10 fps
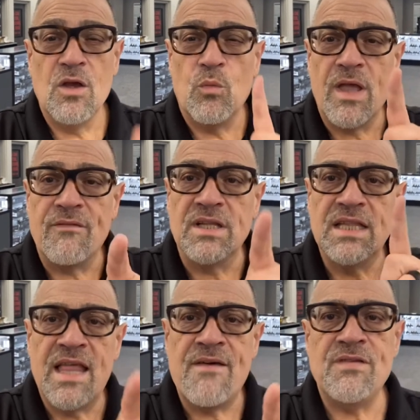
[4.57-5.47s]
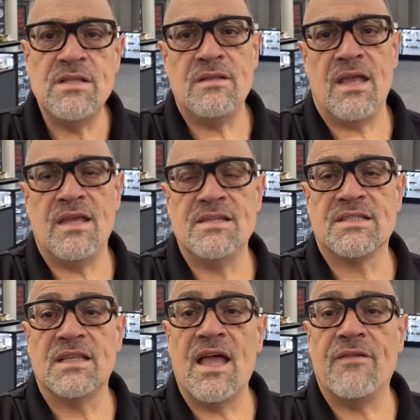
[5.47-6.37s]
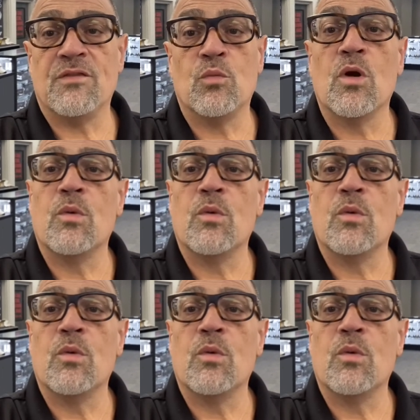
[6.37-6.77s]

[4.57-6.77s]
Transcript: We have 11 days left where